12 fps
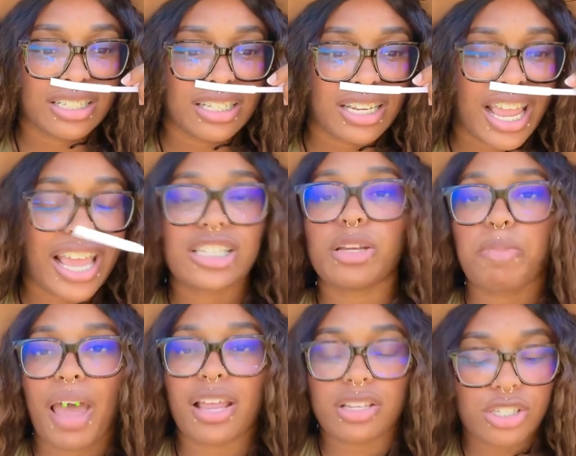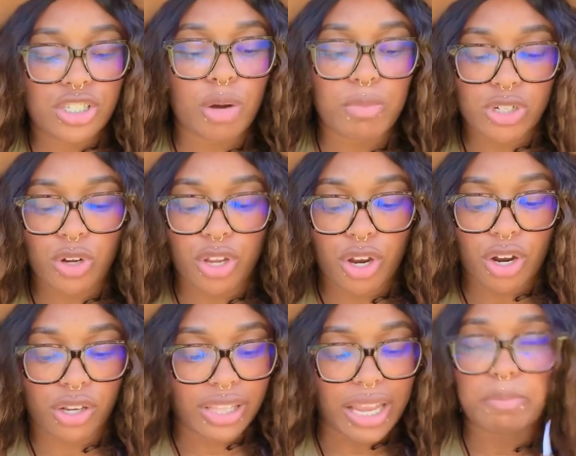It depends so much on your
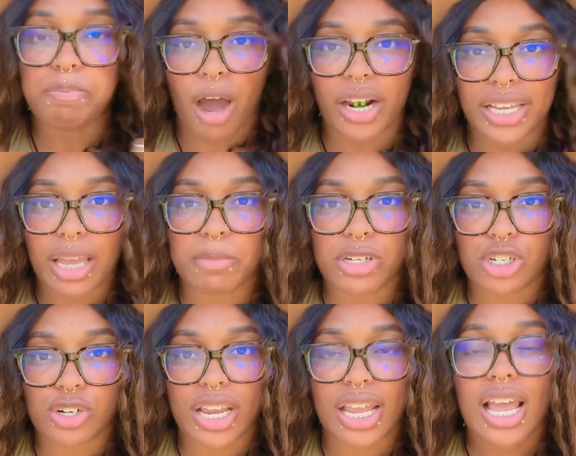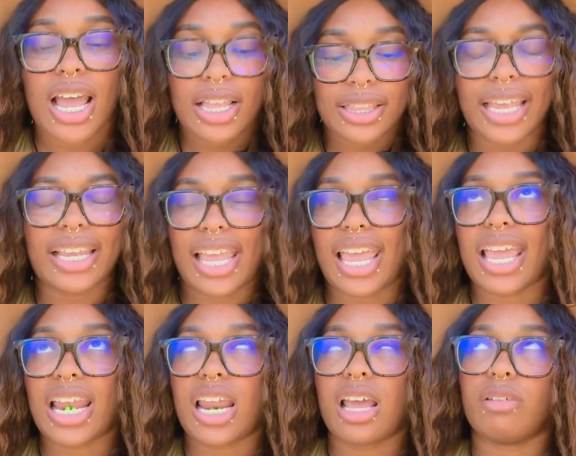like body chemistry. Like, it
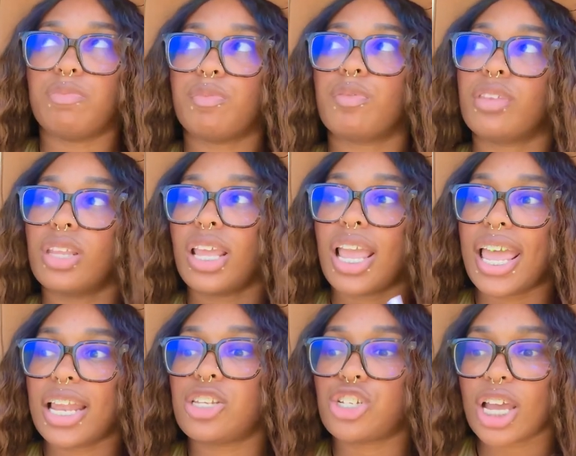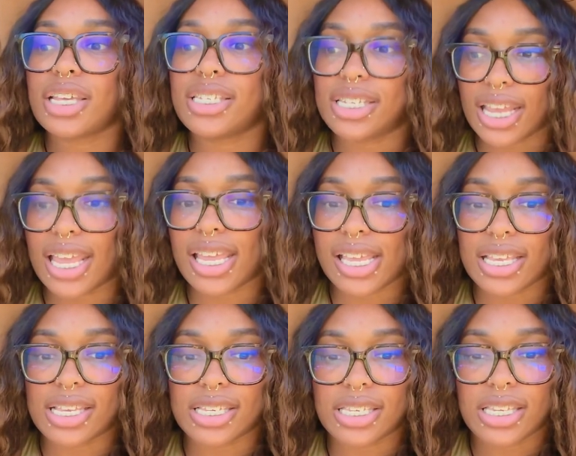just
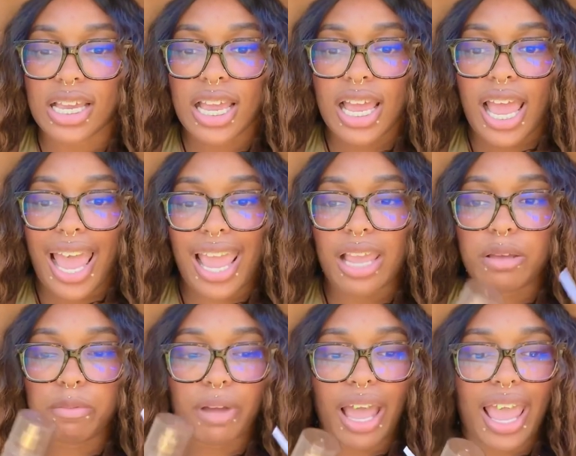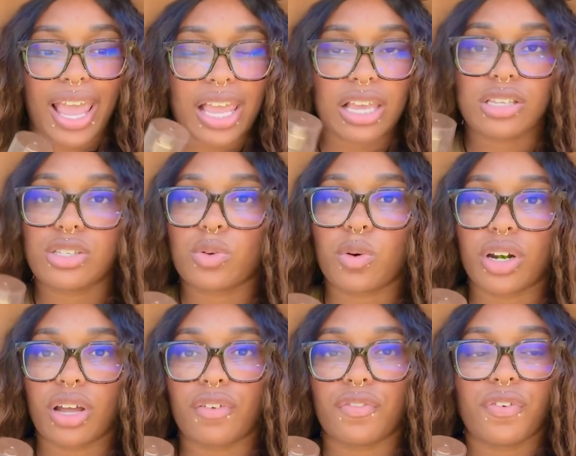is a sort
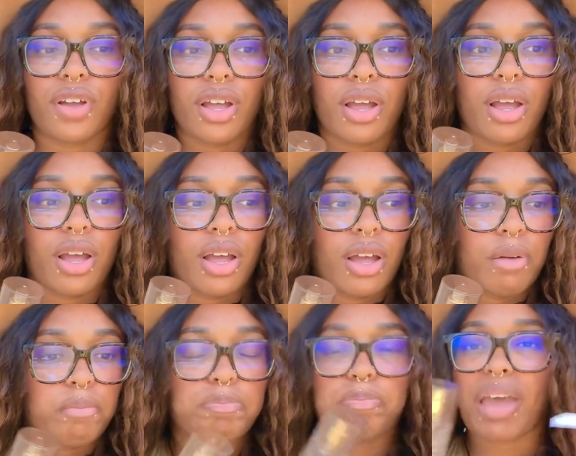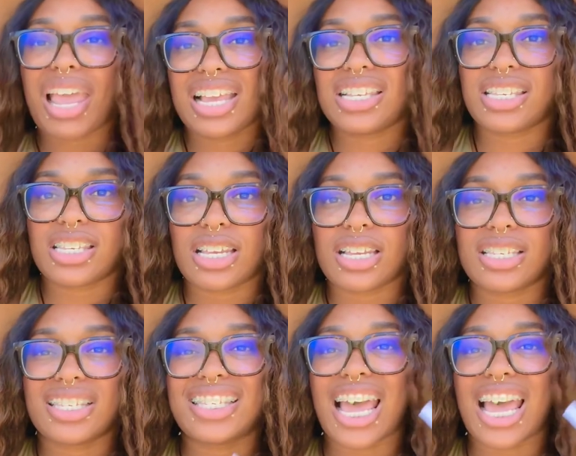of base set